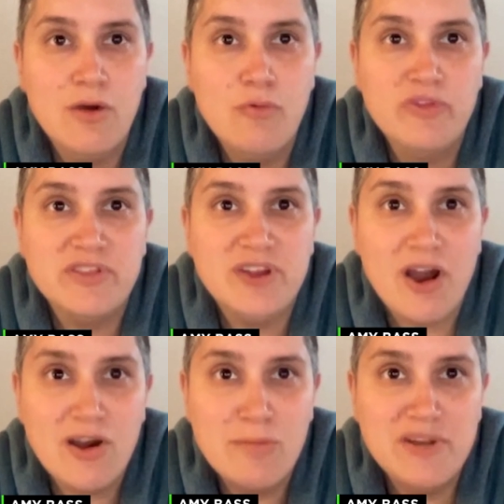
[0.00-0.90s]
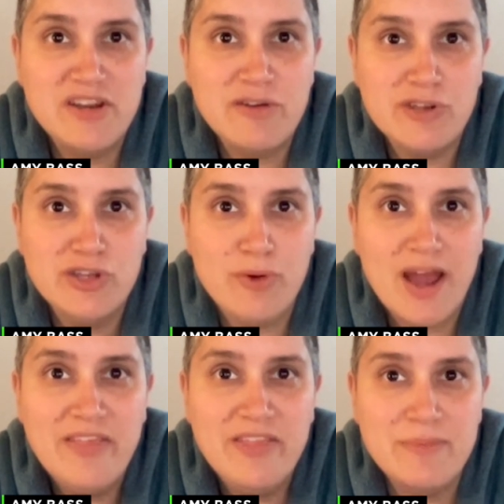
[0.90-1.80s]
With the Docker Material U
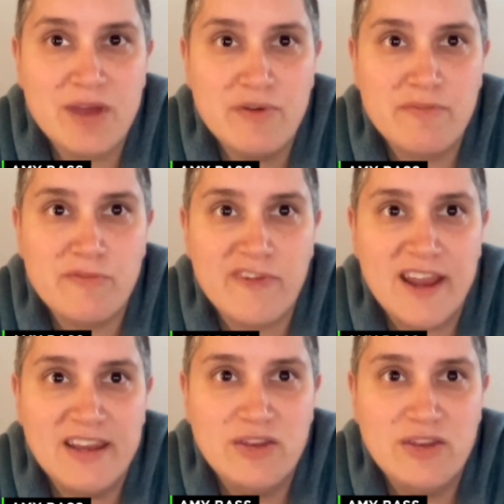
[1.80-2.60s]
I theme that we've provided,